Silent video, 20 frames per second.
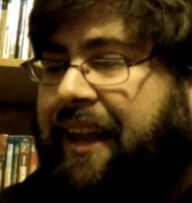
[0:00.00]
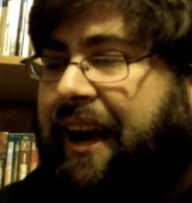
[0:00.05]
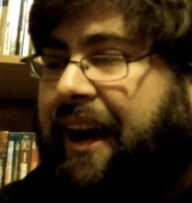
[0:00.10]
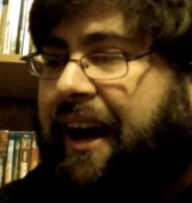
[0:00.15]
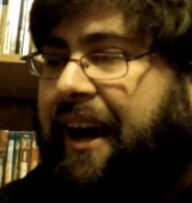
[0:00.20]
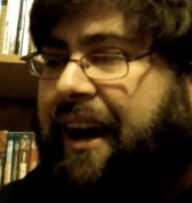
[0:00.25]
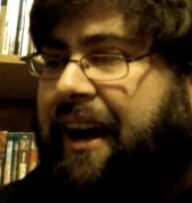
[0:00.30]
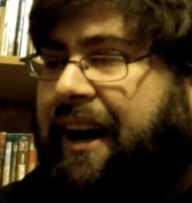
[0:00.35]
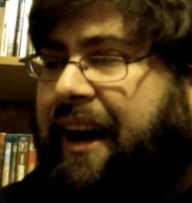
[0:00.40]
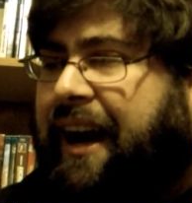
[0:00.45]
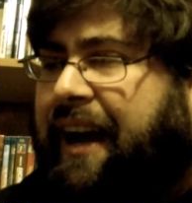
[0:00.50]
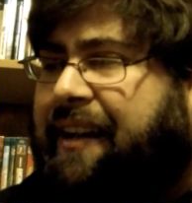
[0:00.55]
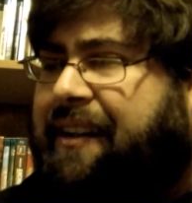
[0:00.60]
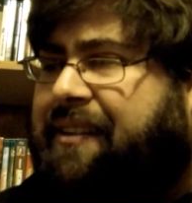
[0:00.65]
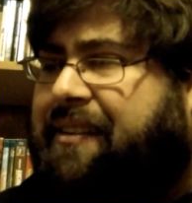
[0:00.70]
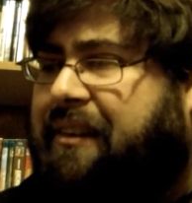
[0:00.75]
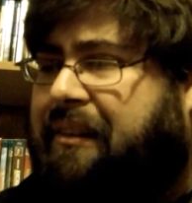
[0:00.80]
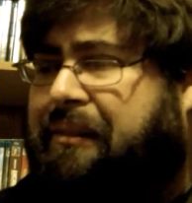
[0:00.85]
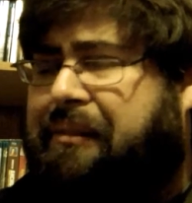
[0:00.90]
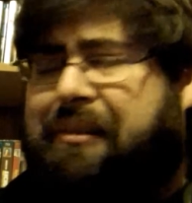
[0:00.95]
I
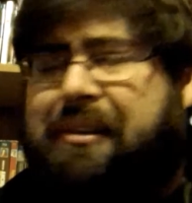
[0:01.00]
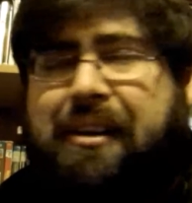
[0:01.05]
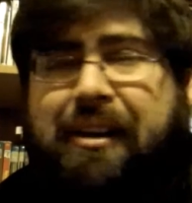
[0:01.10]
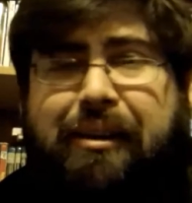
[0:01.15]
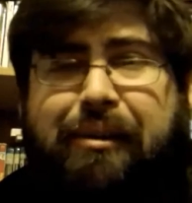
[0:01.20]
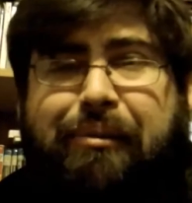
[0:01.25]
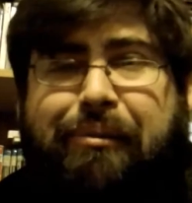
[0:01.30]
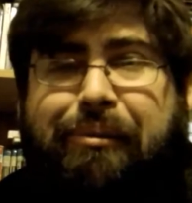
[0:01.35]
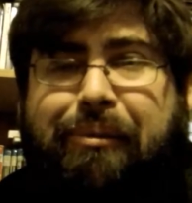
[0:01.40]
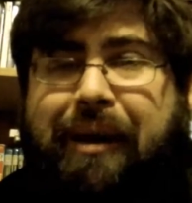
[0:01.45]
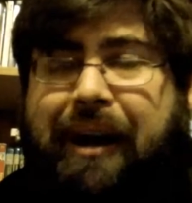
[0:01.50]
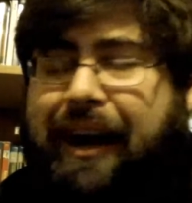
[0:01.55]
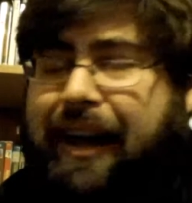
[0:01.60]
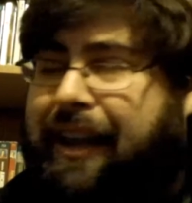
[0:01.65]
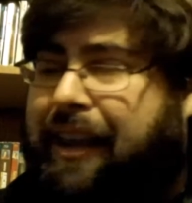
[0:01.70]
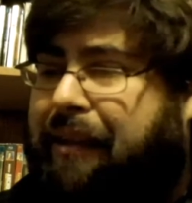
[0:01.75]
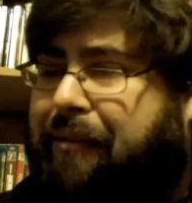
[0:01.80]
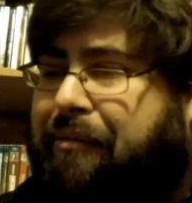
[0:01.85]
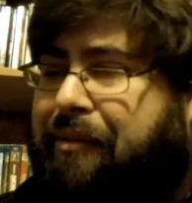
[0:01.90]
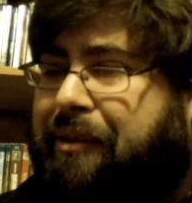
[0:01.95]
don't know
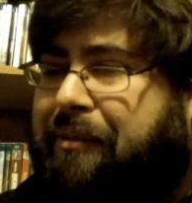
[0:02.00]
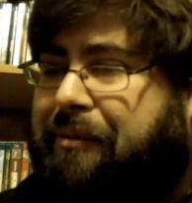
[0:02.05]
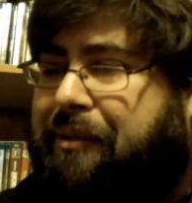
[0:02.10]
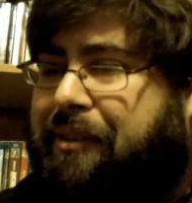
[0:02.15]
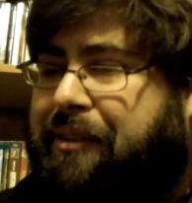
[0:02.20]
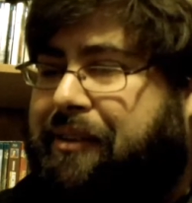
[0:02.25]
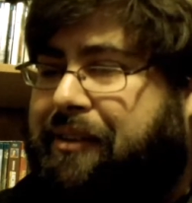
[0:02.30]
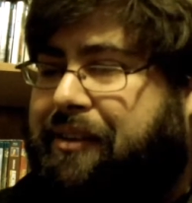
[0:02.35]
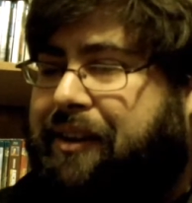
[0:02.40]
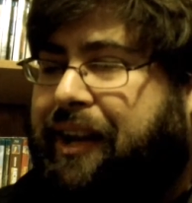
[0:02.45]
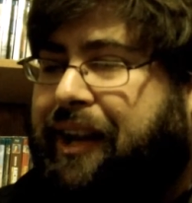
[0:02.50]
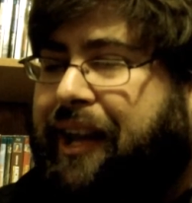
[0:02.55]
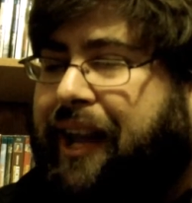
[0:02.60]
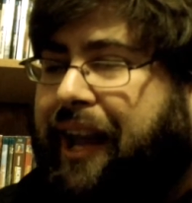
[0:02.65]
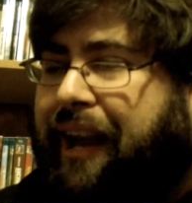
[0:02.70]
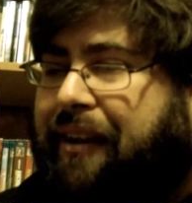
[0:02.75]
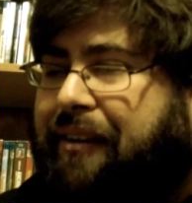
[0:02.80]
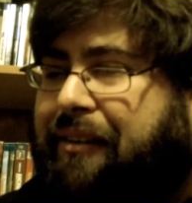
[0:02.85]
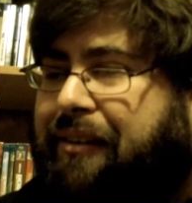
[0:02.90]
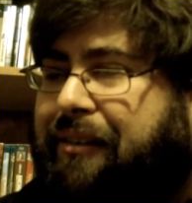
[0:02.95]
why they went with Green
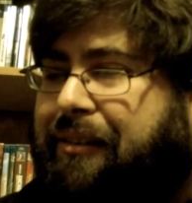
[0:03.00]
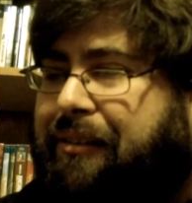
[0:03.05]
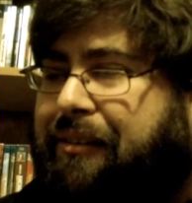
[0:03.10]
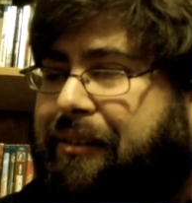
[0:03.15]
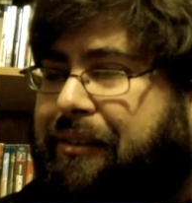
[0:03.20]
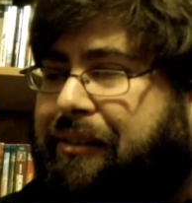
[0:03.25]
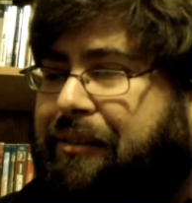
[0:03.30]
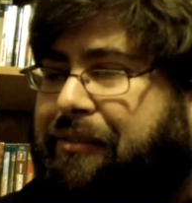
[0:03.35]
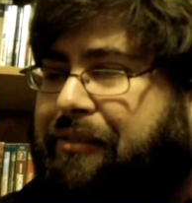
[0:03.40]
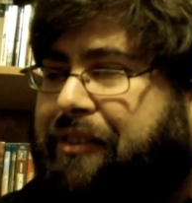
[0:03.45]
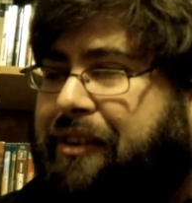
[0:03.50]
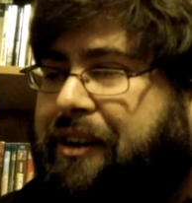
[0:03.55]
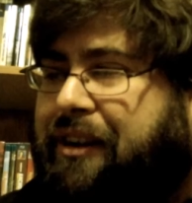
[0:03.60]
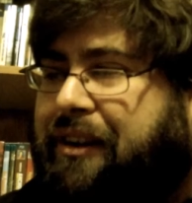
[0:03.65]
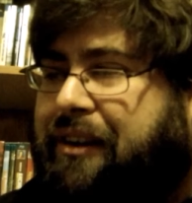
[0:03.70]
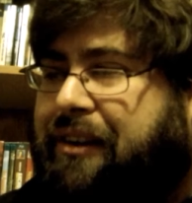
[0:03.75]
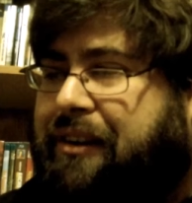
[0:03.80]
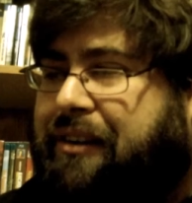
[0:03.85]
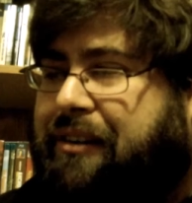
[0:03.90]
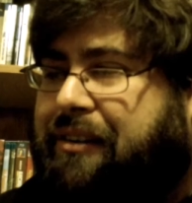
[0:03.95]
Arrow
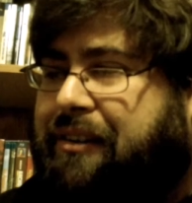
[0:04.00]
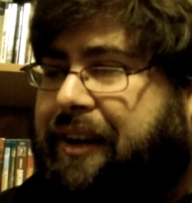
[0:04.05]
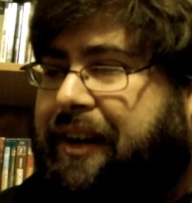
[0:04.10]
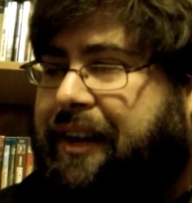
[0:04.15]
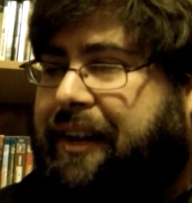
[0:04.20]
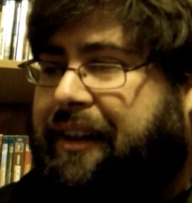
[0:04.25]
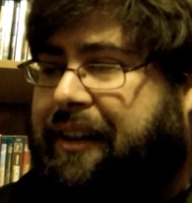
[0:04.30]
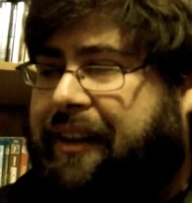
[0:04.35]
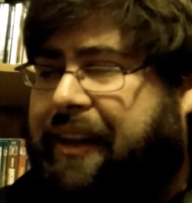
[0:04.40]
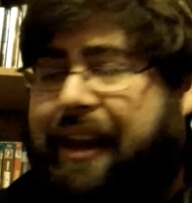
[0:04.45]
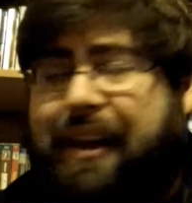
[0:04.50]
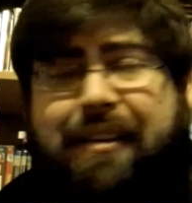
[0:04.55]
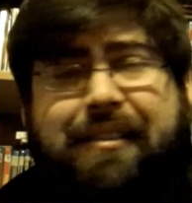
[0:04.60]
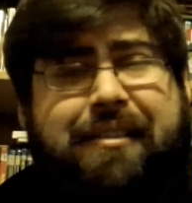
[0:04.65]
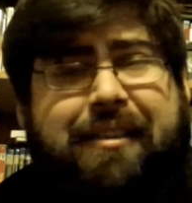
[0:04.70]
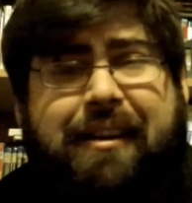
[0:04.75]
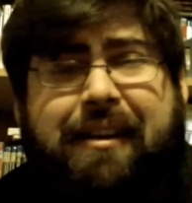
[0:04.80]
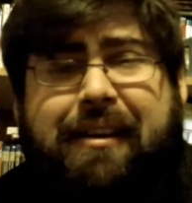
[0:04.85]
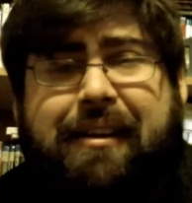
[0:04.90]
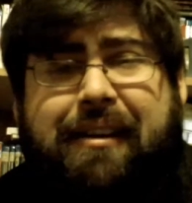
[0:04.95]
over Green
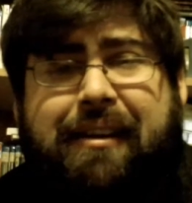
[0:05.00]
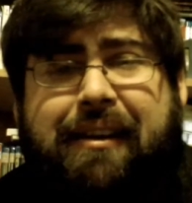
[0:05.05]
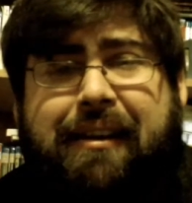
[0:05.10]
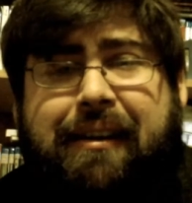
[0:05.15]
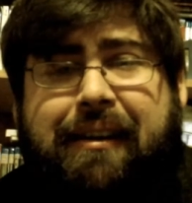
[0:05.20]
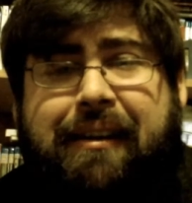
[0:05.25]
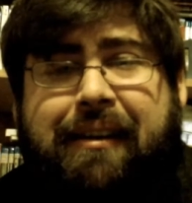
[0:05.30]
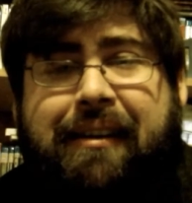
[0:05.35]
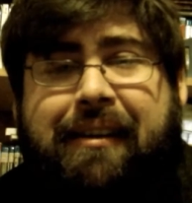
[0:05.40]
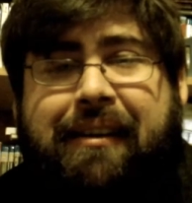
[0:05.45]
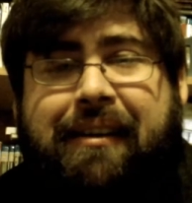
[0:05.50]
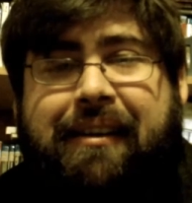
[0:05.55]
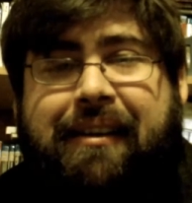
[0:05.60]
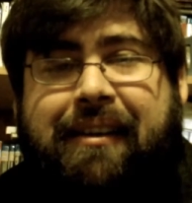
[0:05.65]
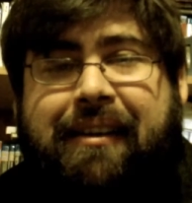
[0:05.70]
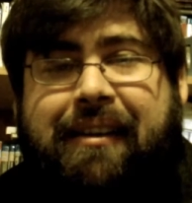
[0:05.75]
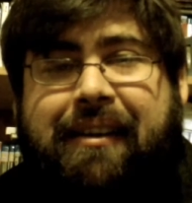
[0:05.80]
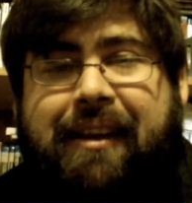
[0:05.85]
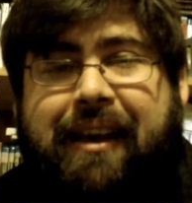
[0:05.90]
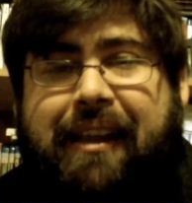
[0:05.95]
Lantern
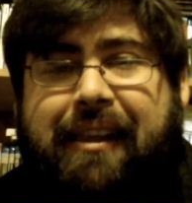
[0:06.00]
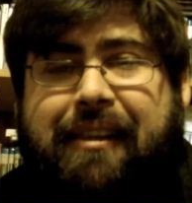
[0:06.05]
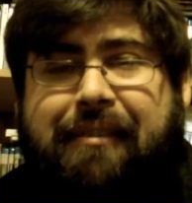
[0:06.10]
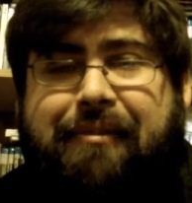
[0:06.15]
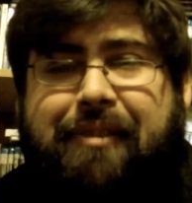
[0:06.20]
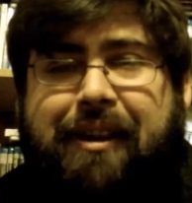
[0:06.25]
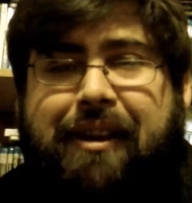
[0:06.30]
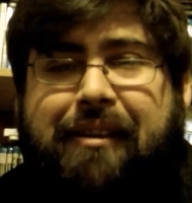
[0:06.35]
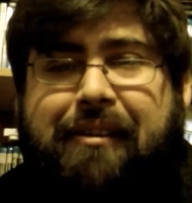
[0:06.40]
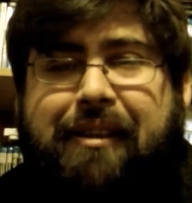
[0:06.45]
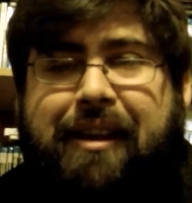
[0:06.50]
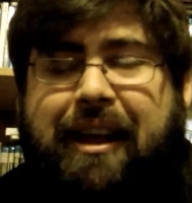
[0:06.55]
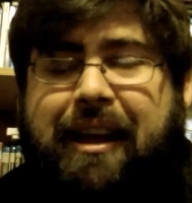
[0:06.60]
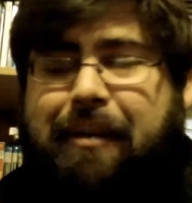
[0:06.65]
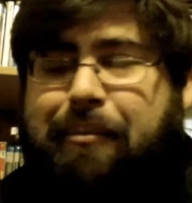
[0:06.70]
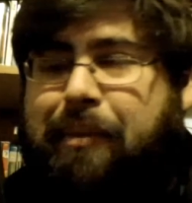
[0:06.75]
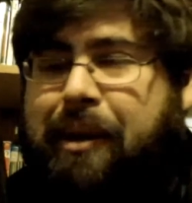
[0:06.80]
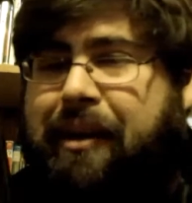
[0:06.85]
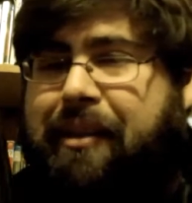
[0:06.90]
in the video game.